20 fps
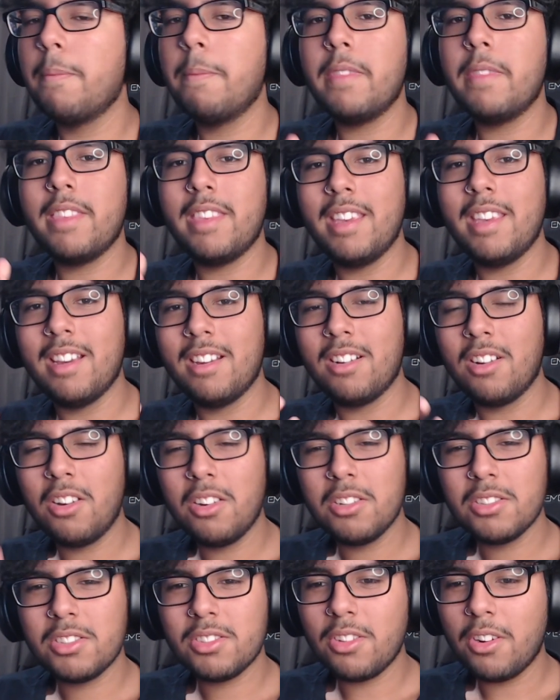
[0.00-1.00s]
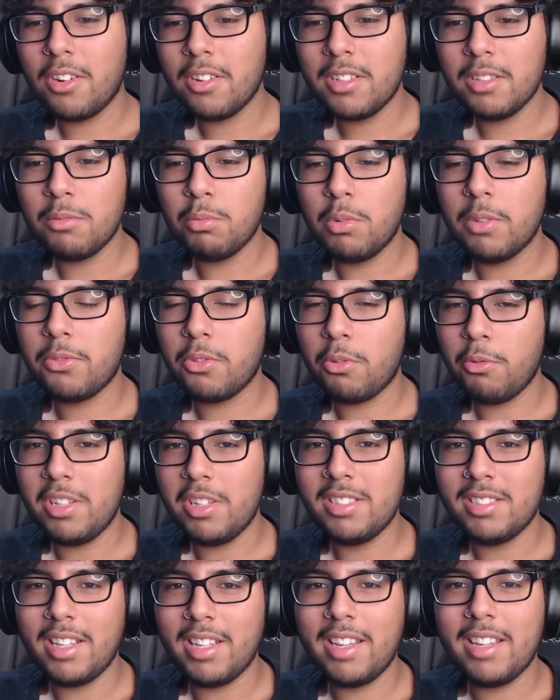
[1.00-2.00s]
Yeah, it all started with 3
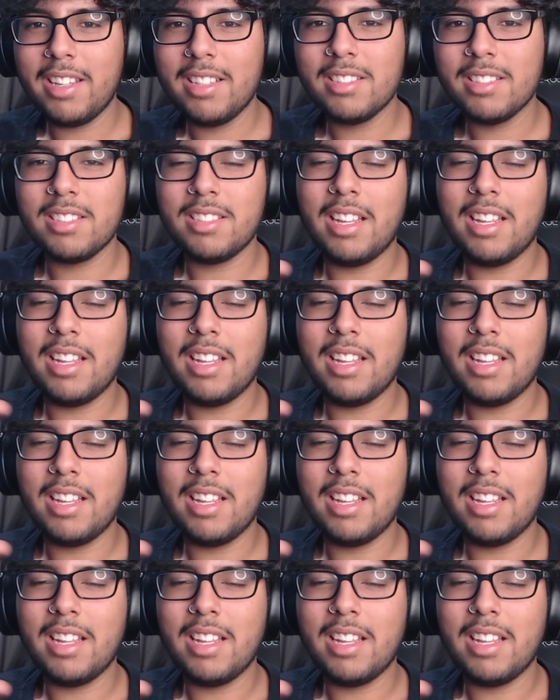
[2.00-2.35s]
Zans,